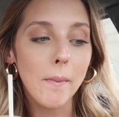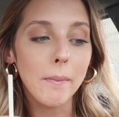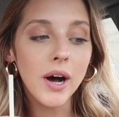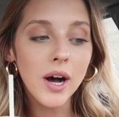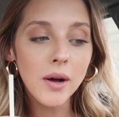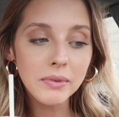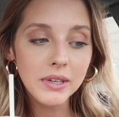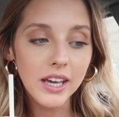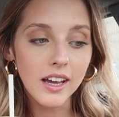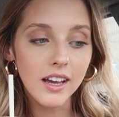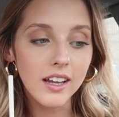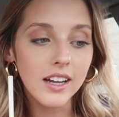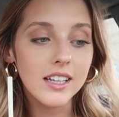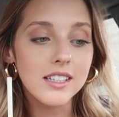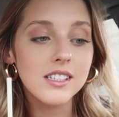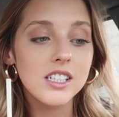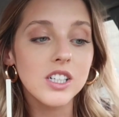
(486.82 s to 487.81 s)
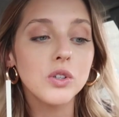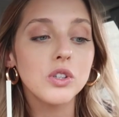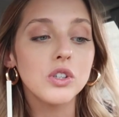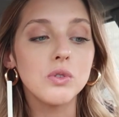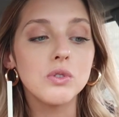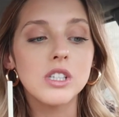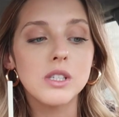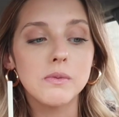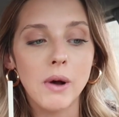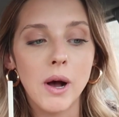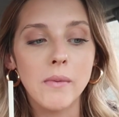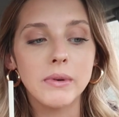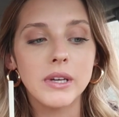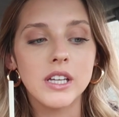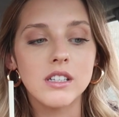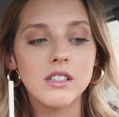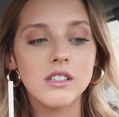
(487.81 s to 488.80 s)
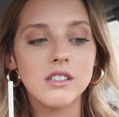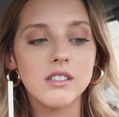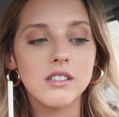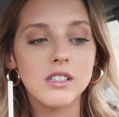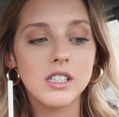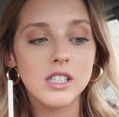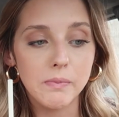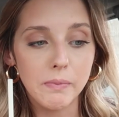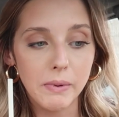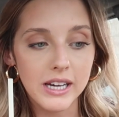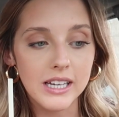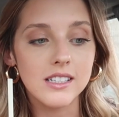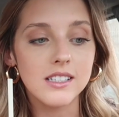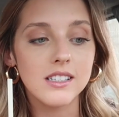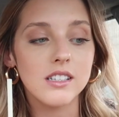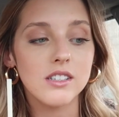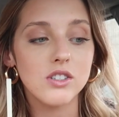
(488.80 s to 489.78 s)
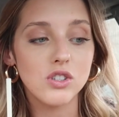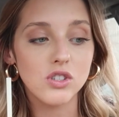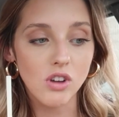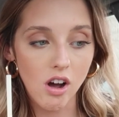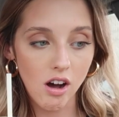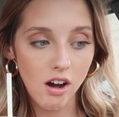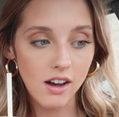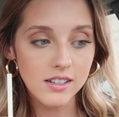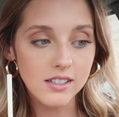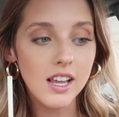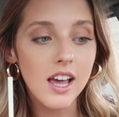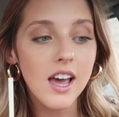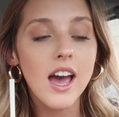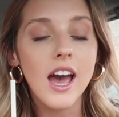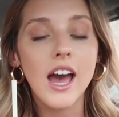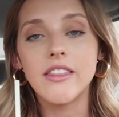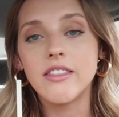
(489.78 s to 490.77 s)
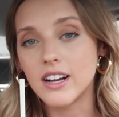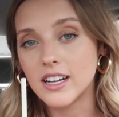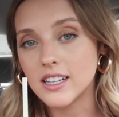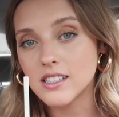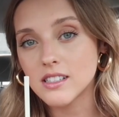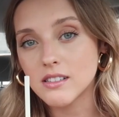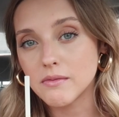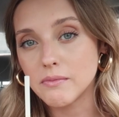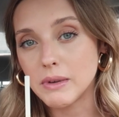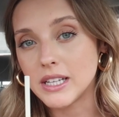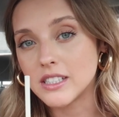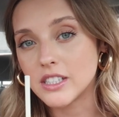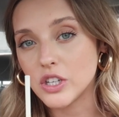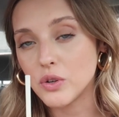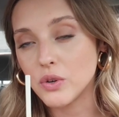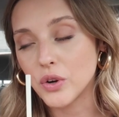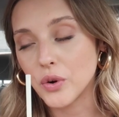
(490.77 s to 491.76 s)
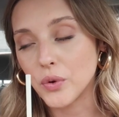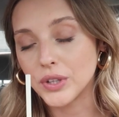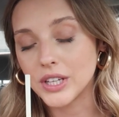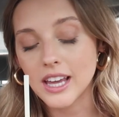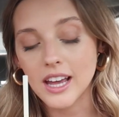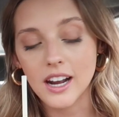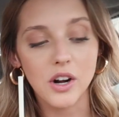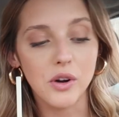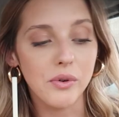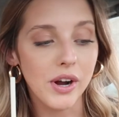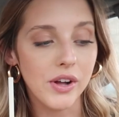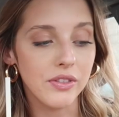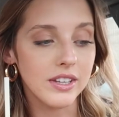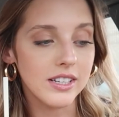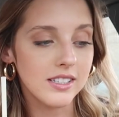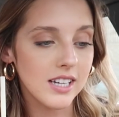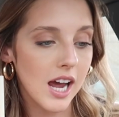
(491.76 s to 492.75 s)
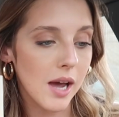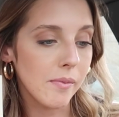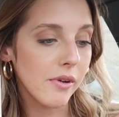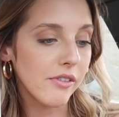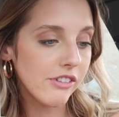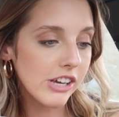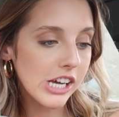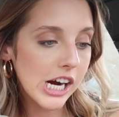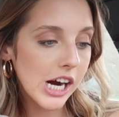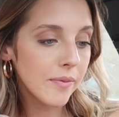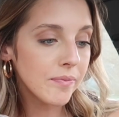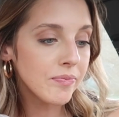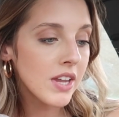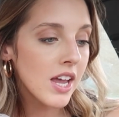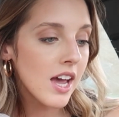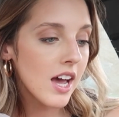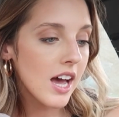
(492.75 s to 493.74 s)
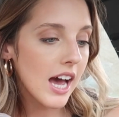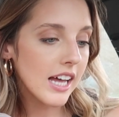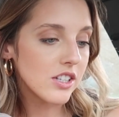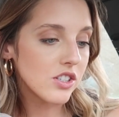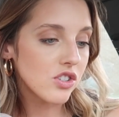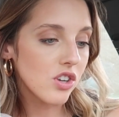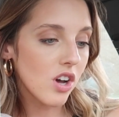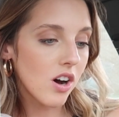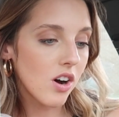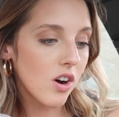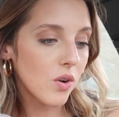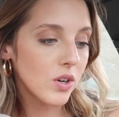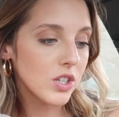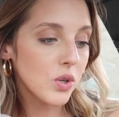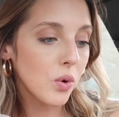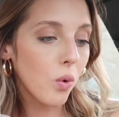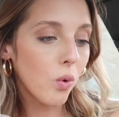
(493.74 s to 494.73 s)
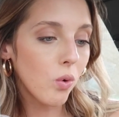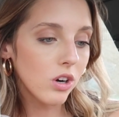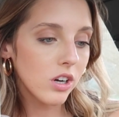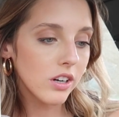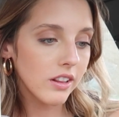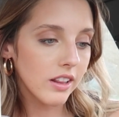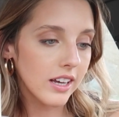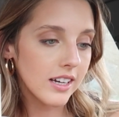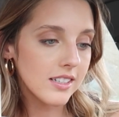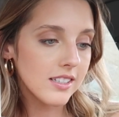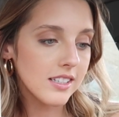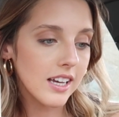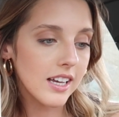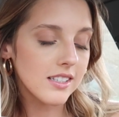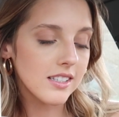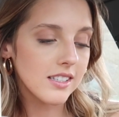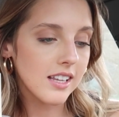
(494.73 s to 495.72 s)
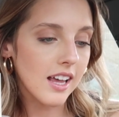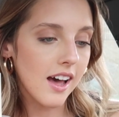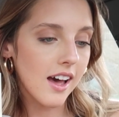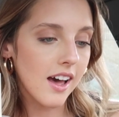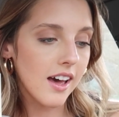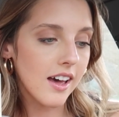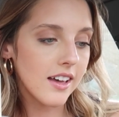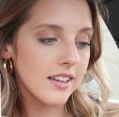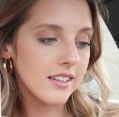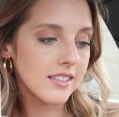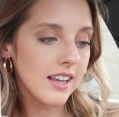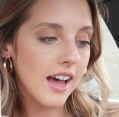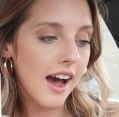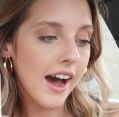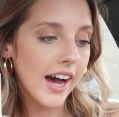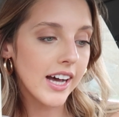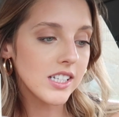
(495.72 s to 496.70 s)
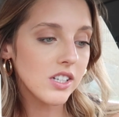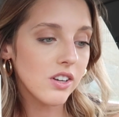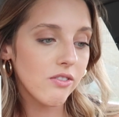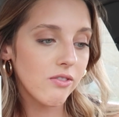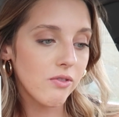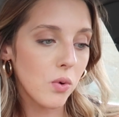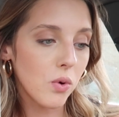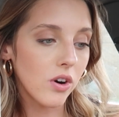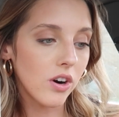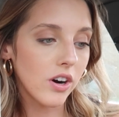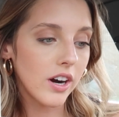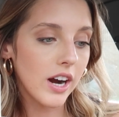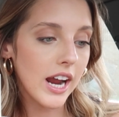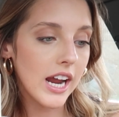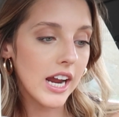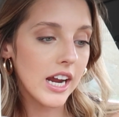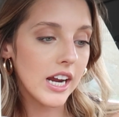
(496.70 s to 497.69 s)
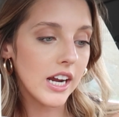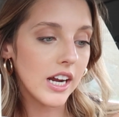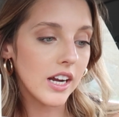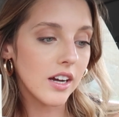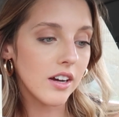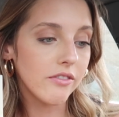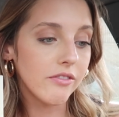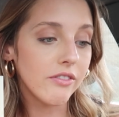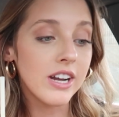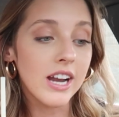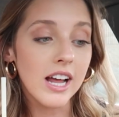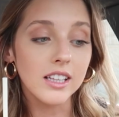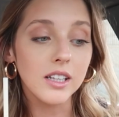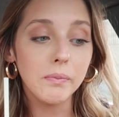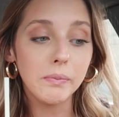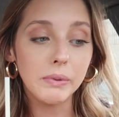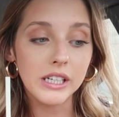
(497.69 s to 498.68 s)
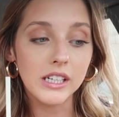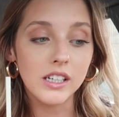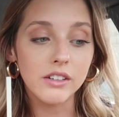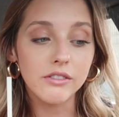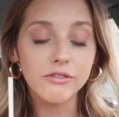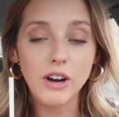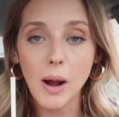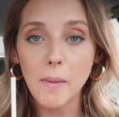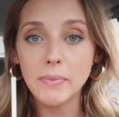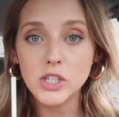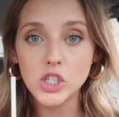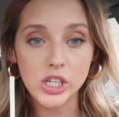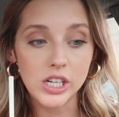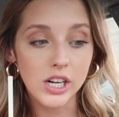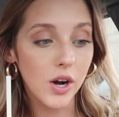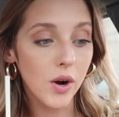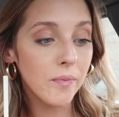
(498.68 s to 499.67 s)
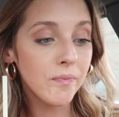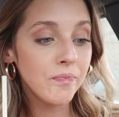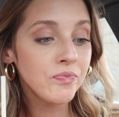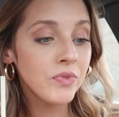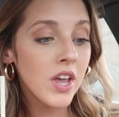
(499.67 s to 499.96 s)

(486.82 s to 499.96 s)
pumpkin, it still uses pumpkin spice sauce and thus means that you can only get it around this time of year. And so to order this, it says ask for a vanilla bean frappuccino